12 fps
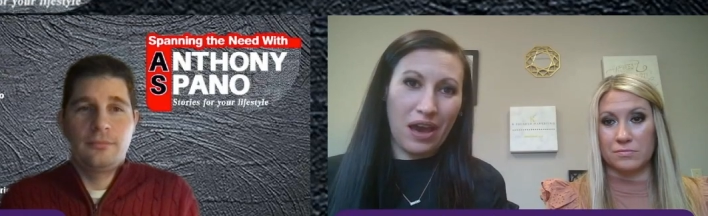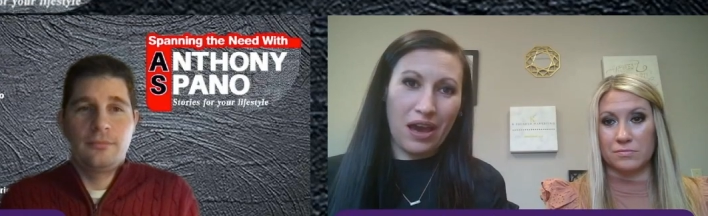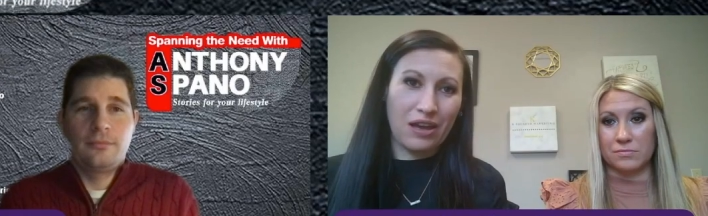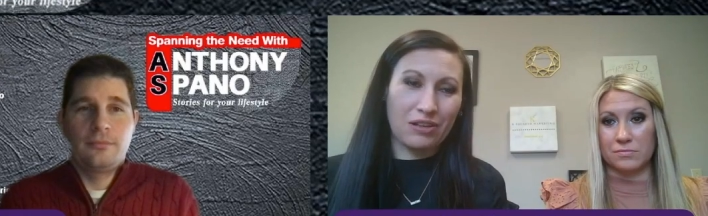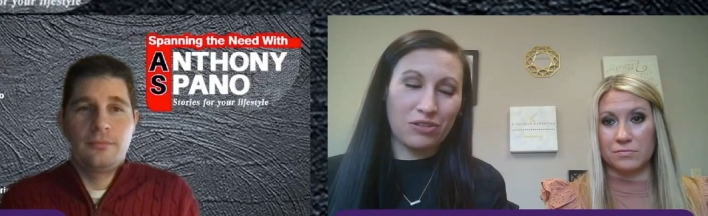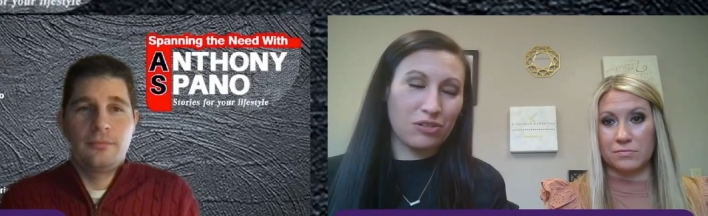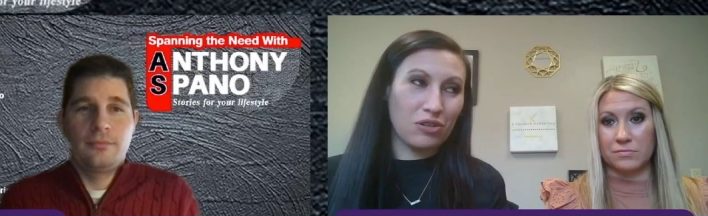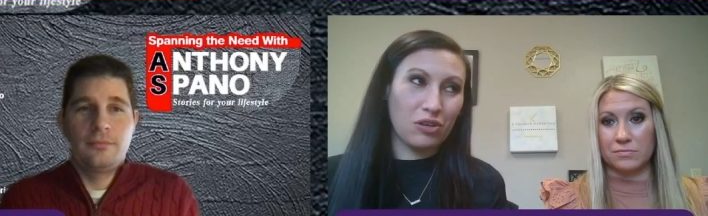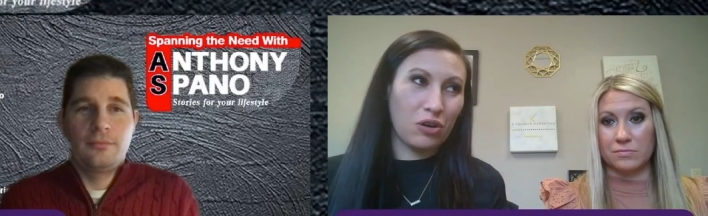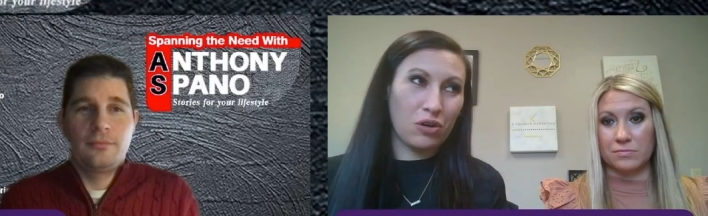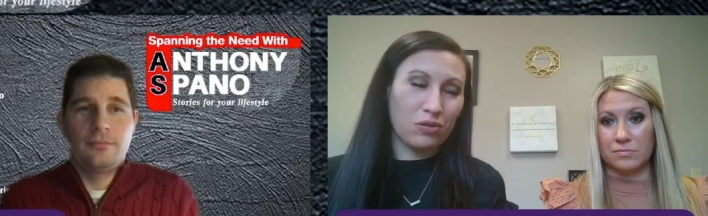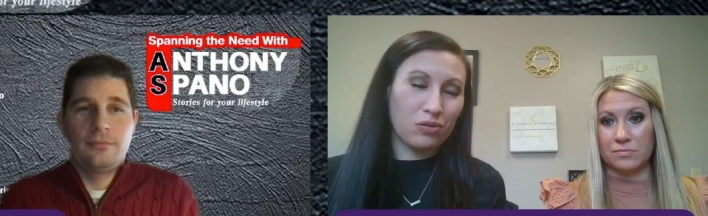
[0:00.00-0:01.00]
Speaker 1: a
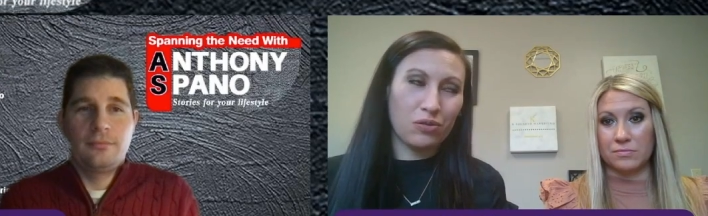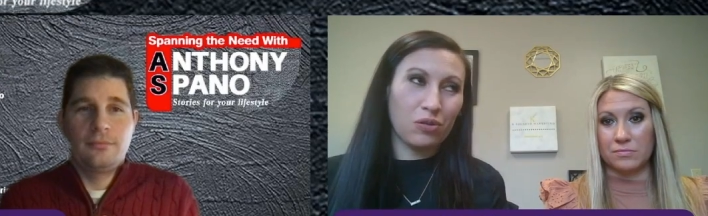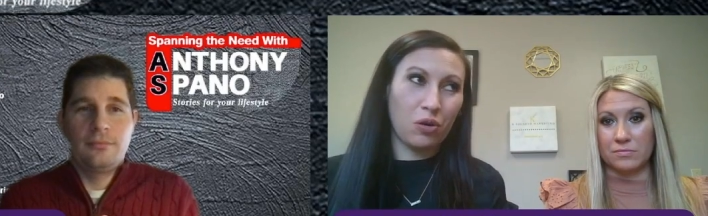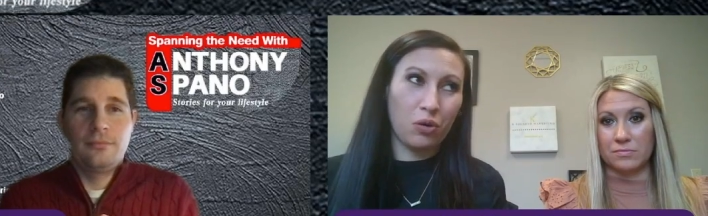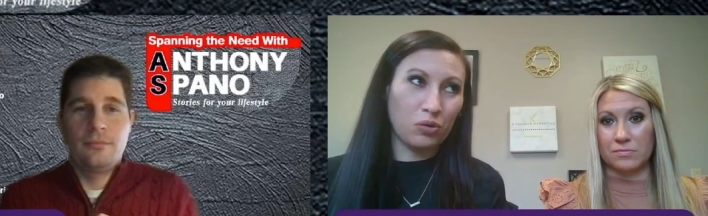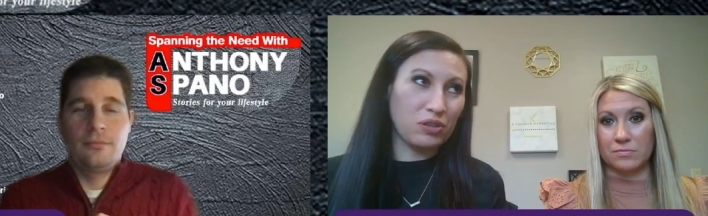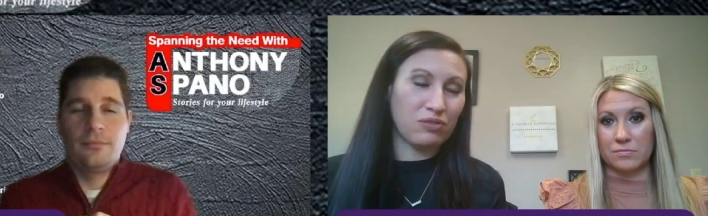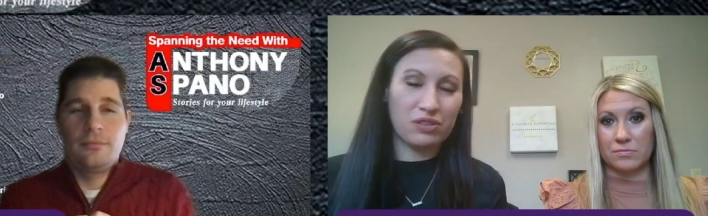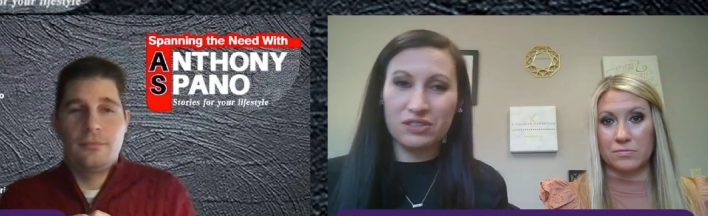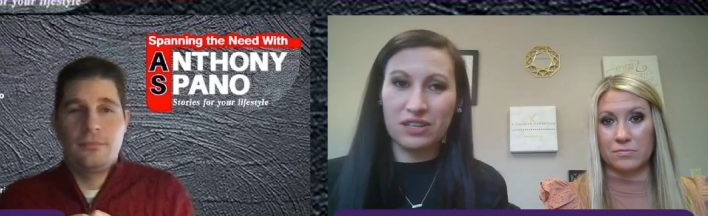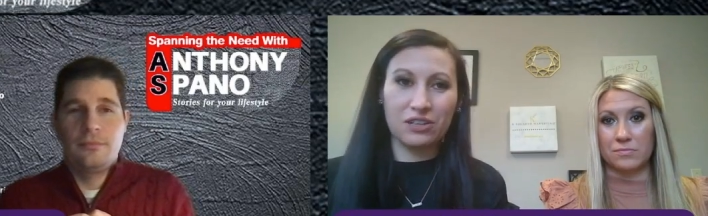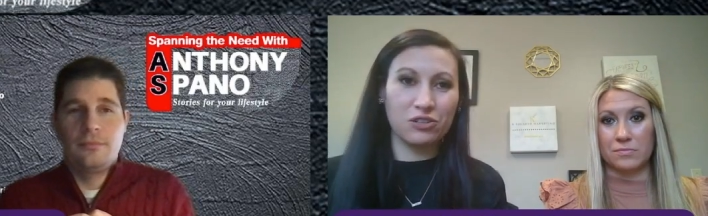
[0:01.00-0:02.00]
whole different
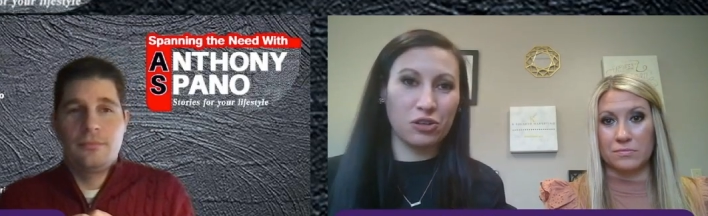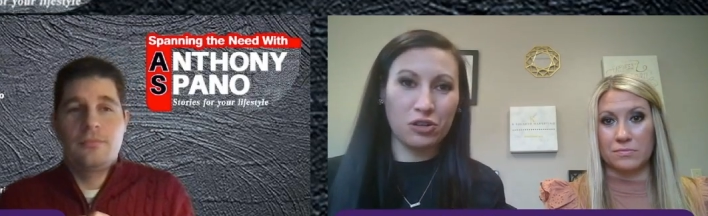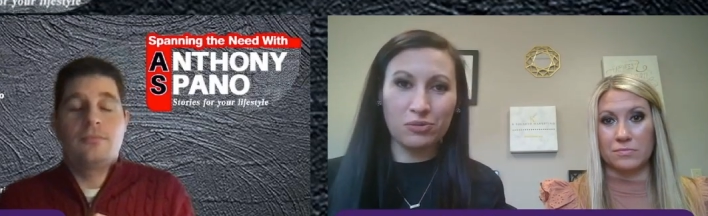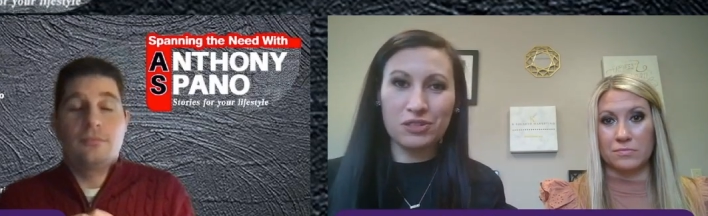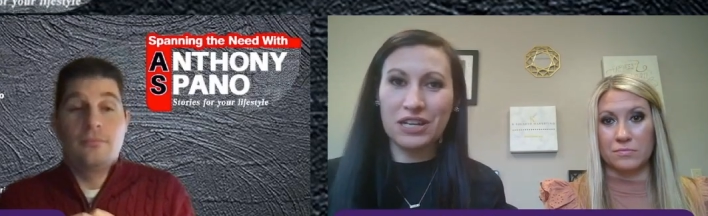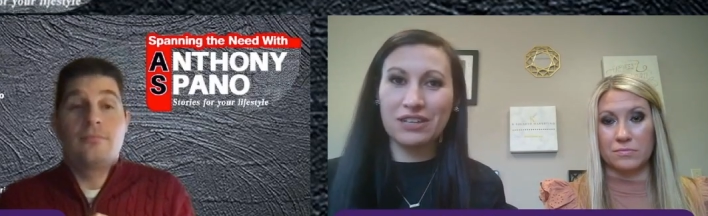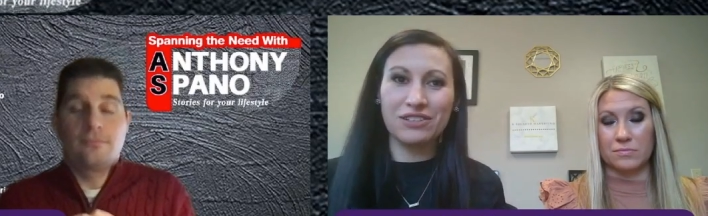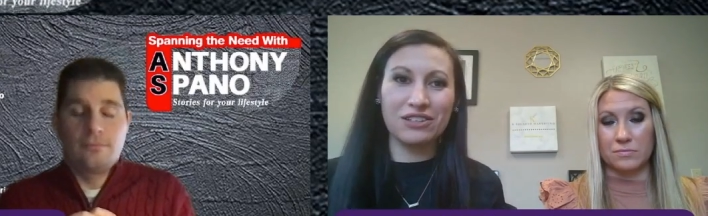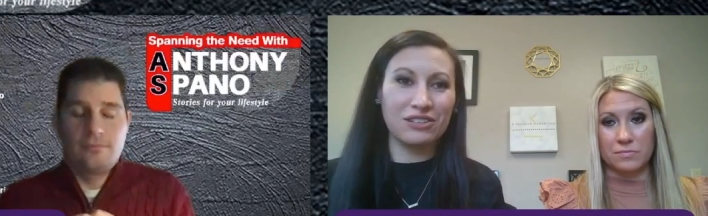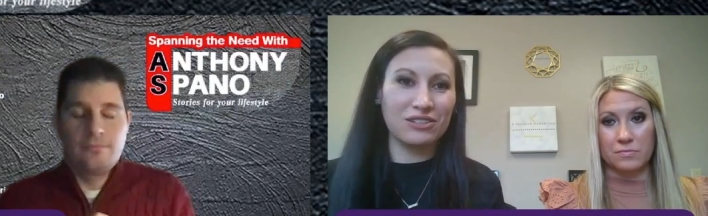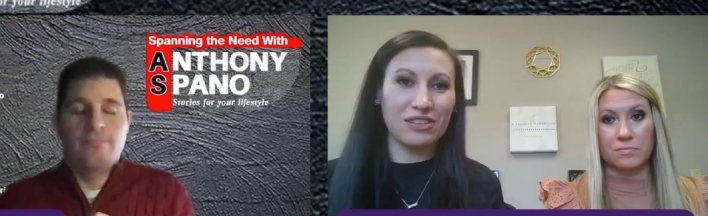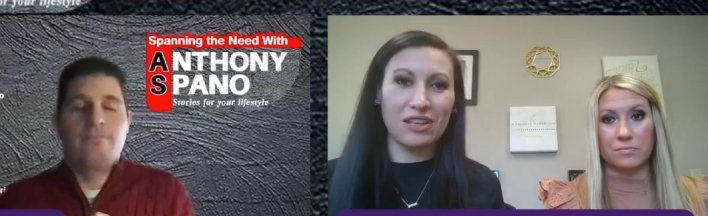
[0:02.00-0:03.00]
set of
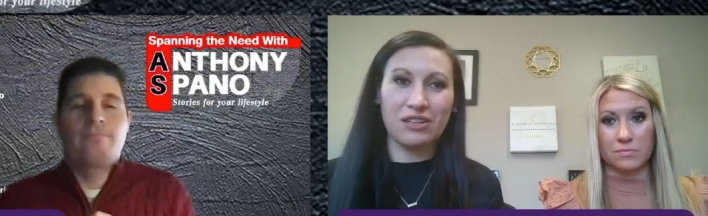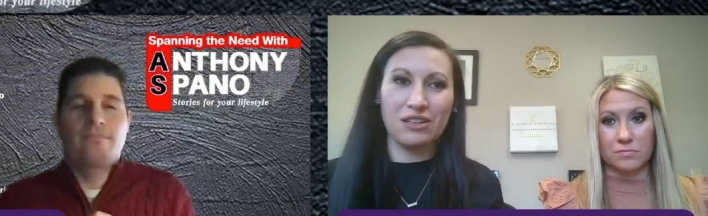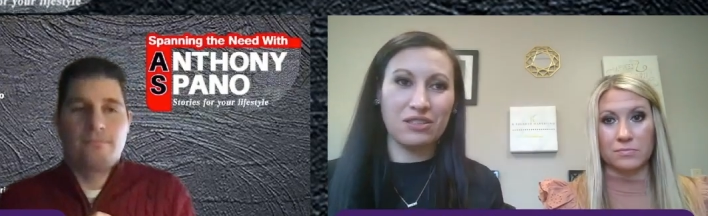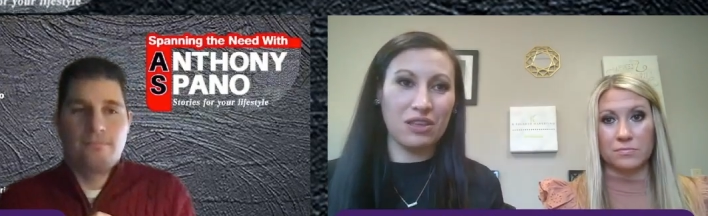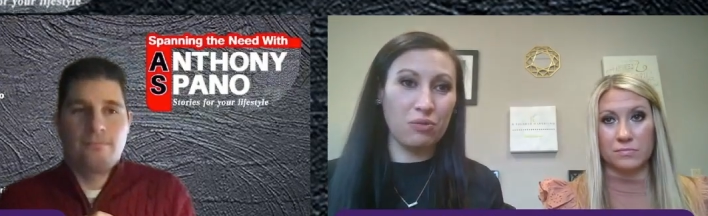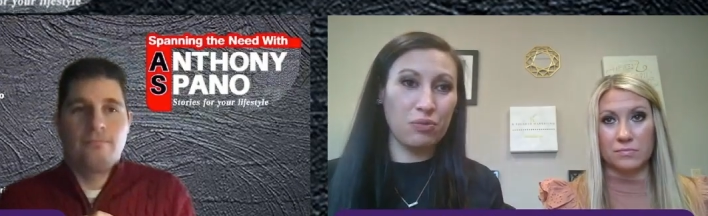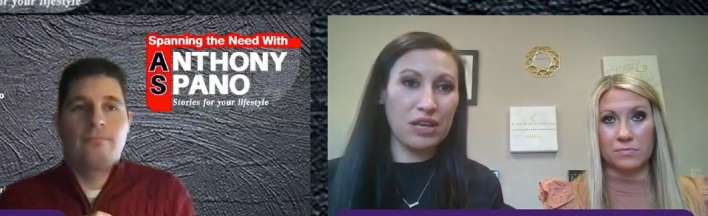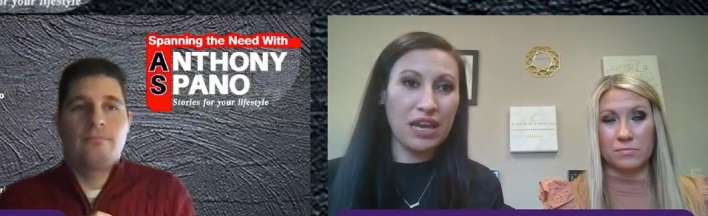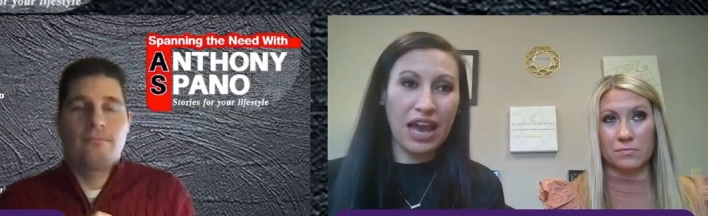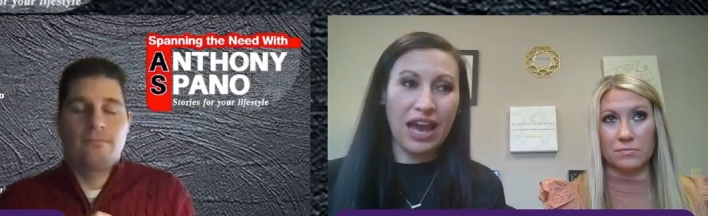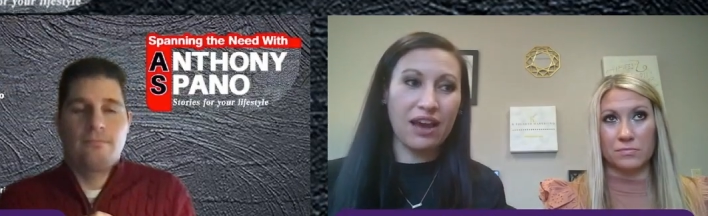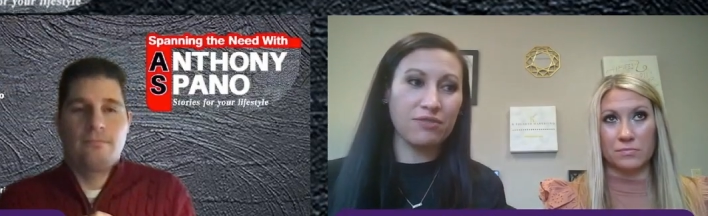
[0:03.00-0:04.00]
circumstances than we
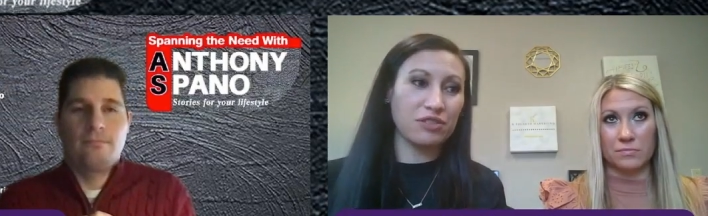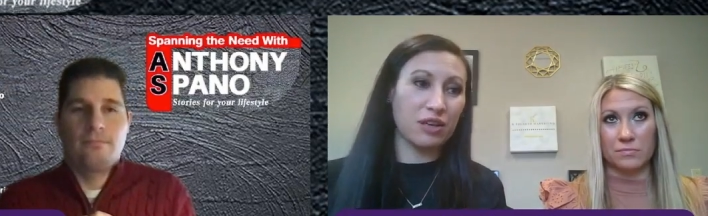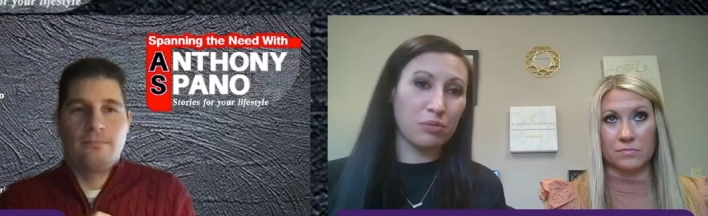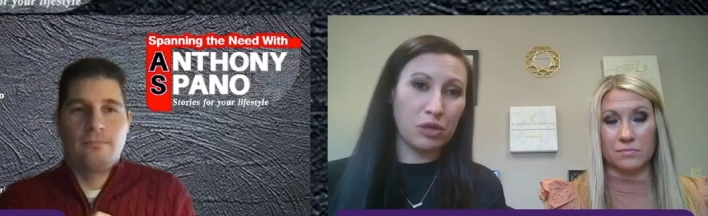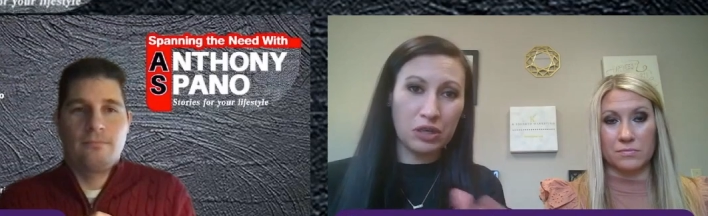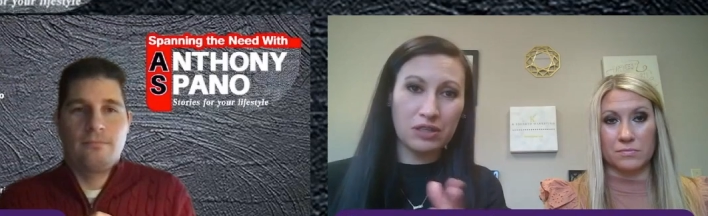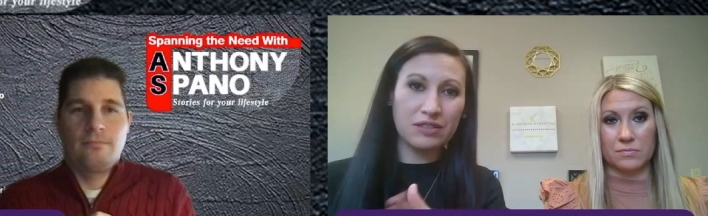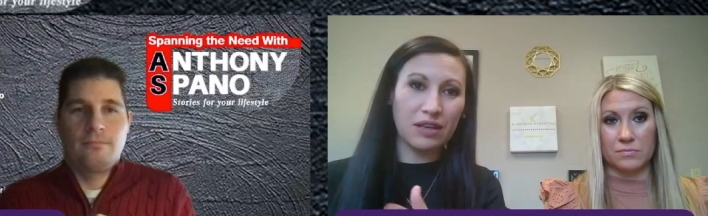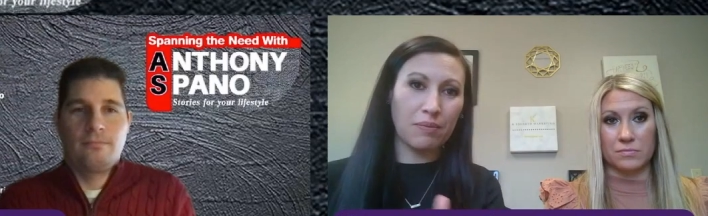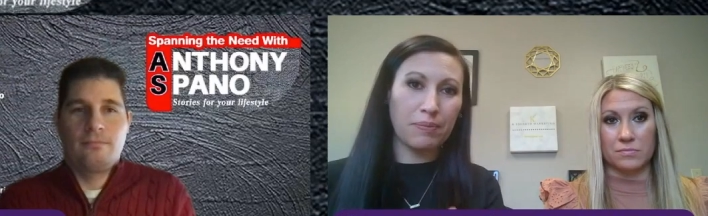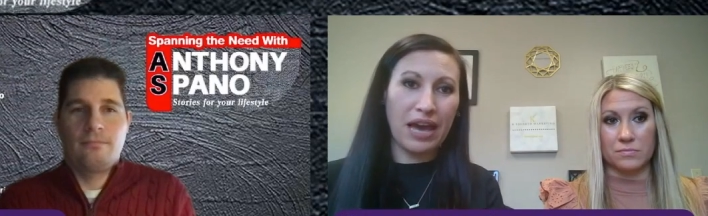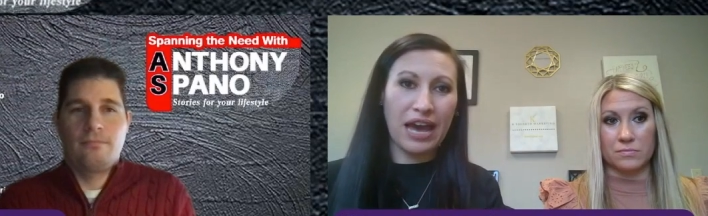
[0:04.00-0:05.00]
have, some good,
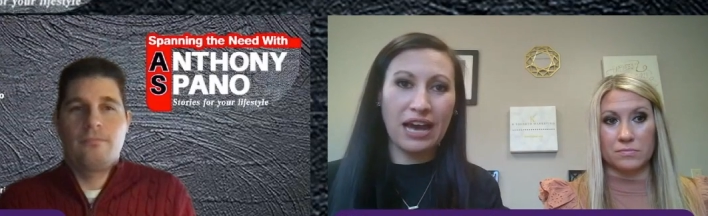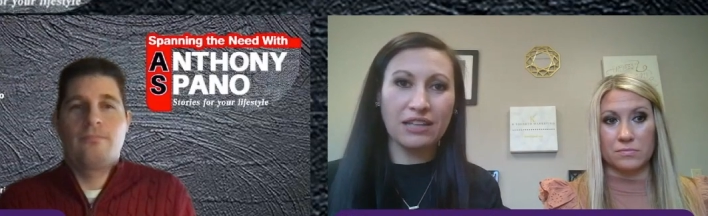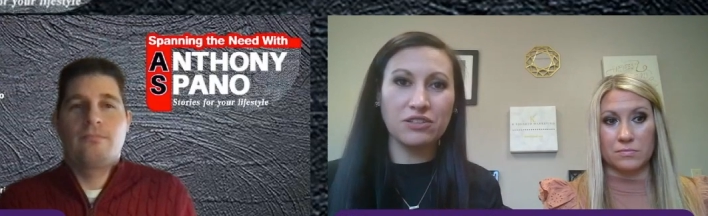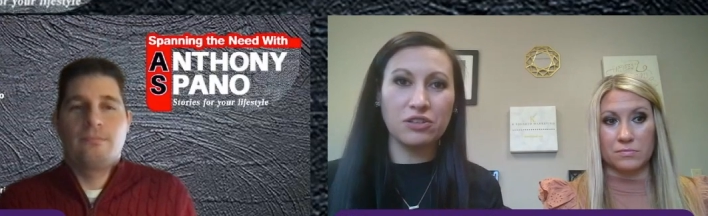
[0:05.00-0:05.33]
some bad.